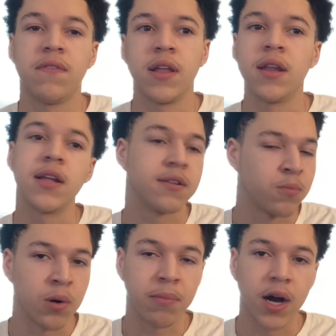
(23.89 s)
and get some
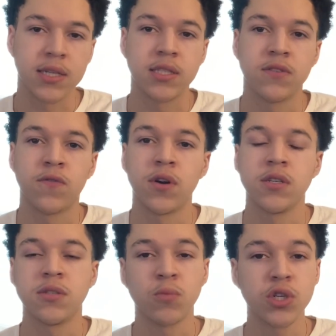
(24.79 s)
more boxes for
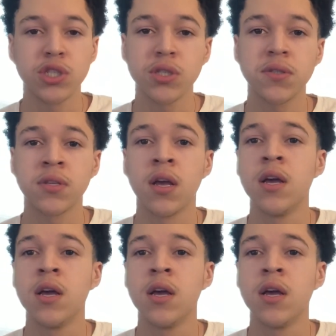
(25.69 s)
some more shoes.